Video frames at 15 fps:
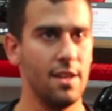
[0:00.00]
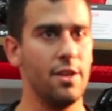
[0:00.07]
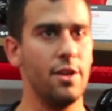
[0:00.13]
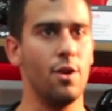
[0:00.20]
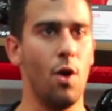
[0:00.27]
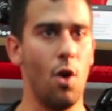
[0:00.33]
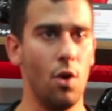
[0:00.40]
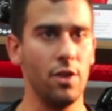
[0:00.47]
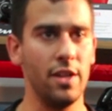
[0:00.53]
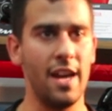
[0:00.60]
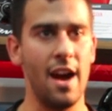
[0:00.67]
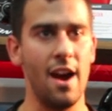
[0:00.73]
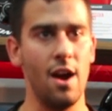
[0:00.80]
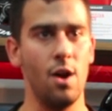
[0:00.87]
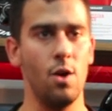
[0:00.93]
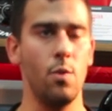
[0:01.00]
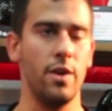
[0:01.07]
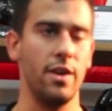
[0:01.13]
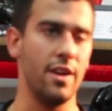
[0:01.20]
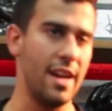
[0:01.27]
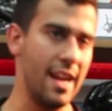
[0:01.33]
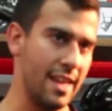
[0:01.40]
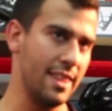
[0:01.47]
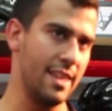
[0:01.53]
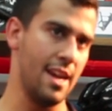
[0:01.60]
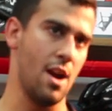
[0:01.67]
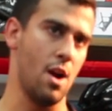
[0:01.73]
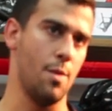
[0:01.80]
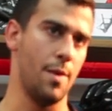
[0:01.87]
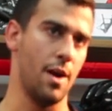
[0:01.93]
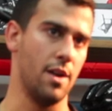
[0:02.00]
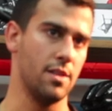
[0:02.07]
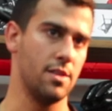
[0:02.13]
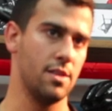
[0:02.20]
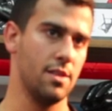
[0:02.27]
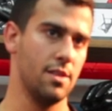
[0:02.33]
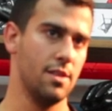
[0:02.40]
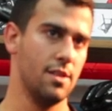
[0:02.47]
You're only aero when you're in the aero bars.